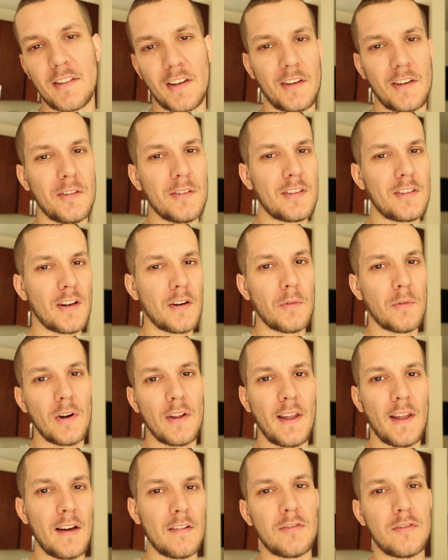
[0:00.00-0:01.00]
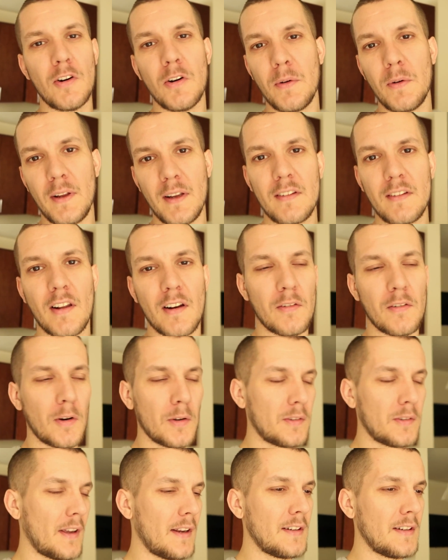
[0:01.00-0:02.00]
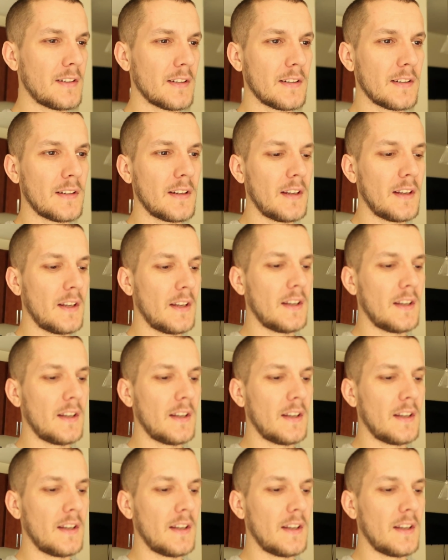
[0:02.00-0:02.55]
to Houston and work there 4 weeks on a rotation.